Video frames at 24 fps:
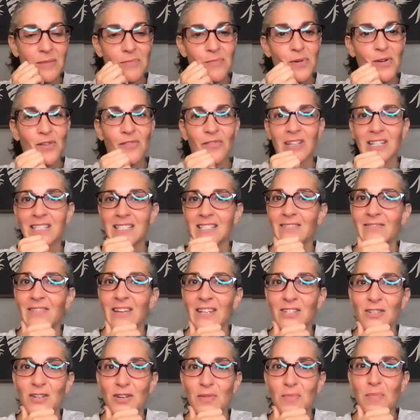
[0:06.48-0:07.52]
Imperfect
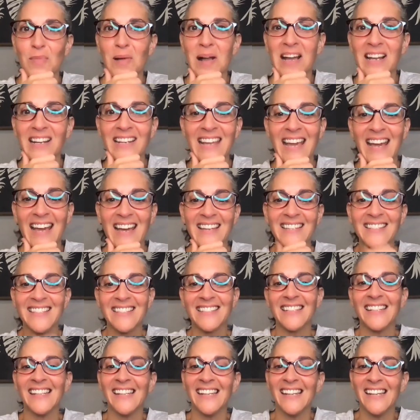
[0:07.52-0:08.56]
Adventure
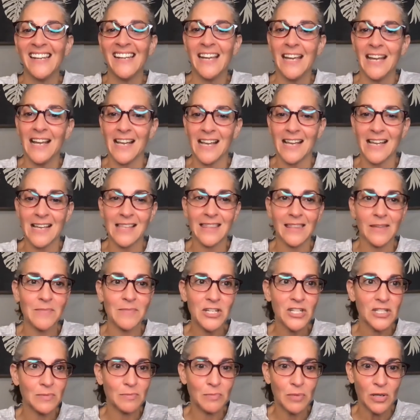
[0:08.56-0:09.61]
podcast. Let me
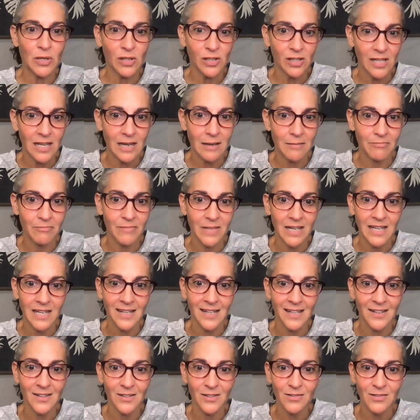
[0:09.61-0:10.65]
just pull up my
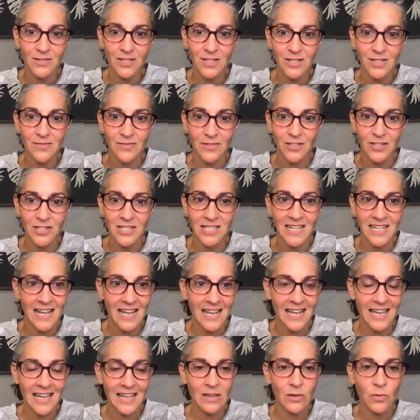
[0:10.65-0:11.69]
notes for
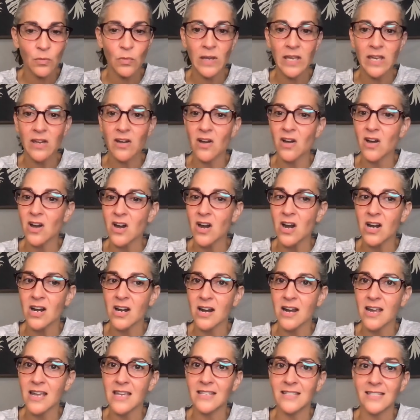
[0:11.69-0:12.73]
today.
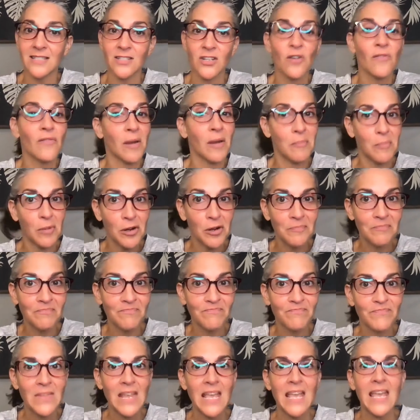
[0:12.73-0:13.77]
It's November,
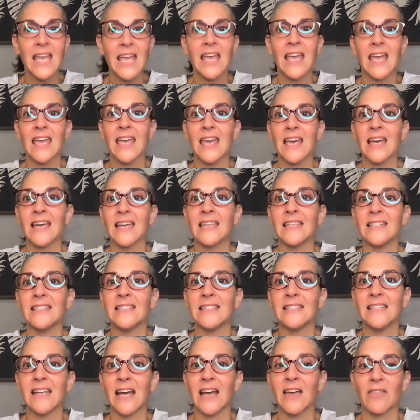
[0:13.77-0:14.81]

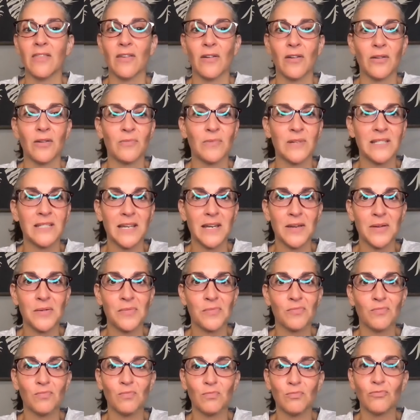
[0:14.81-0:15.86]
and I thought it was a
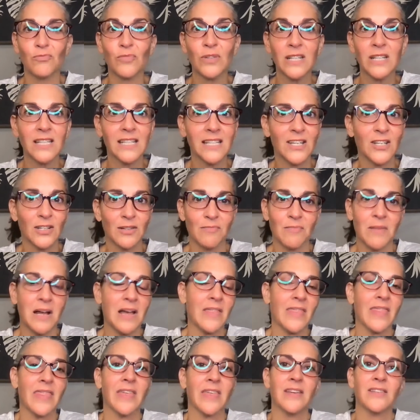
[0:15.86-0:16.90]
really good
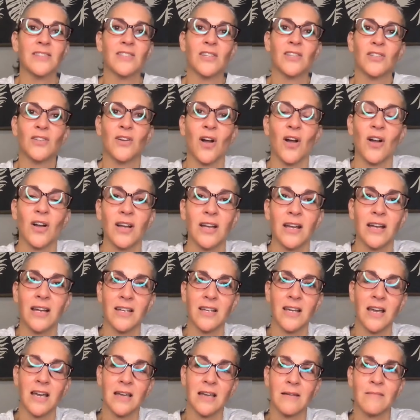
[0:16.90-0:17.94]
month to talk
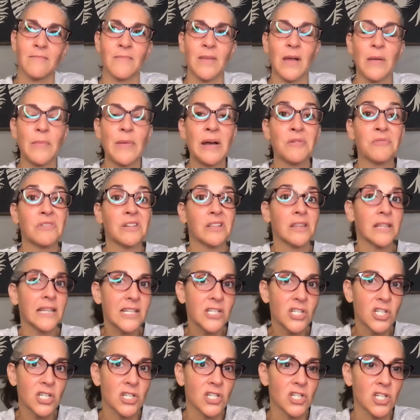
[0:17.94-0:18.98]
about
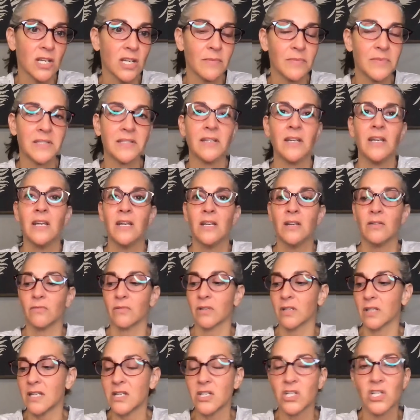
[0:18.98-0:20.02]
relationships.
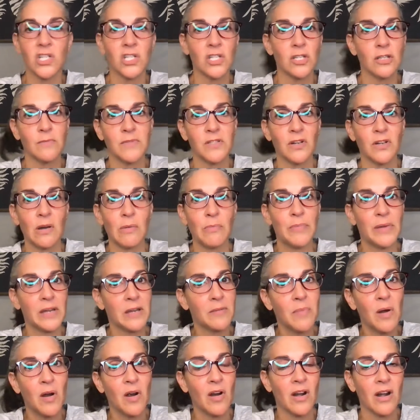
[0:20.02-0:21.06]
Relationships are a
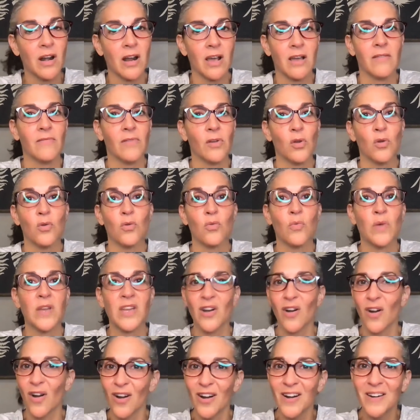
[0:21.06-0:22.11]
big part of who we
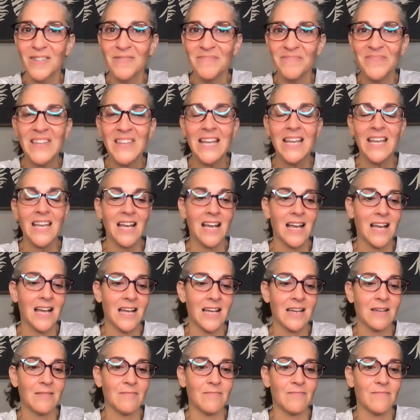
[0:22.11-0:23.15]
are,
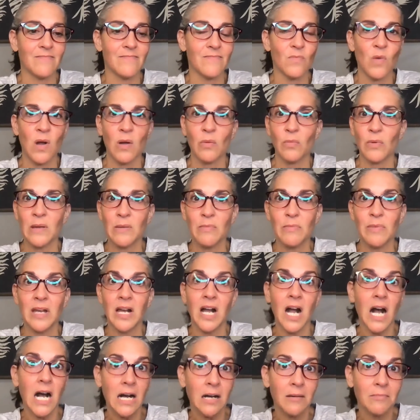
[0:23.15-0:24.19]
what we
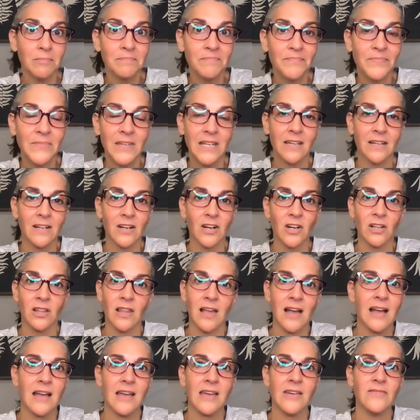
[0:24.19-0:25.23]
become in our
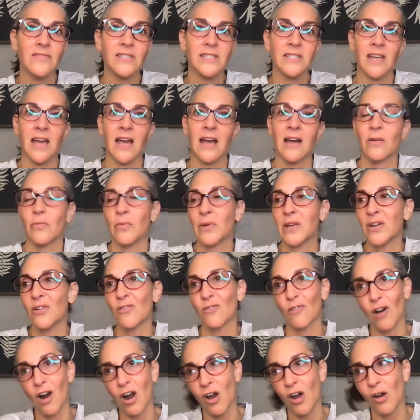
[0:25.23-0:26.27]
lives, how we
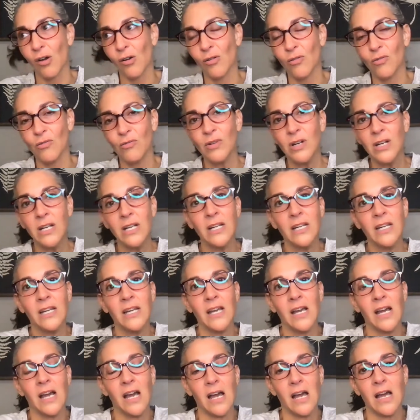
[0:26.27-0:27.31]
grow,
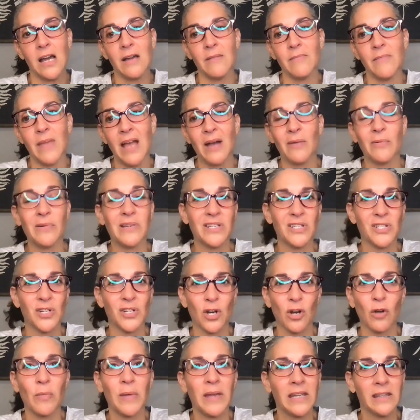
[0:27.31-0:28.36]
how we
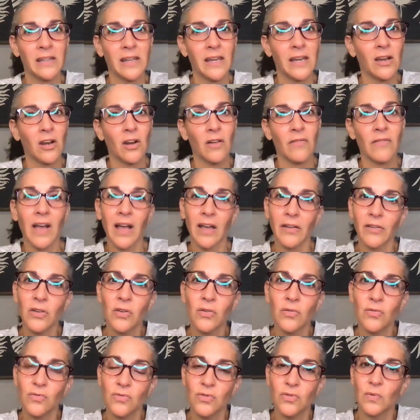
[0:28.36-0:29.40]
determine like our
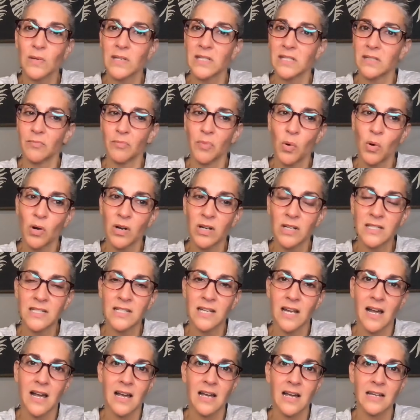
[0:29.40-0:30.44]
values, what's important
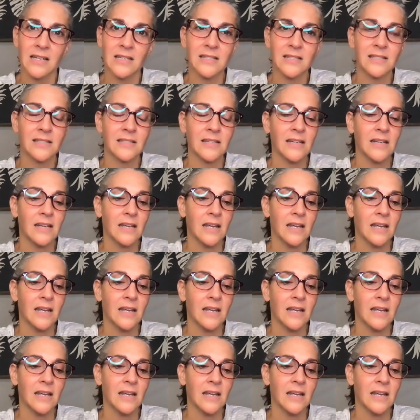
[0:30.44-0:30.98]
to us.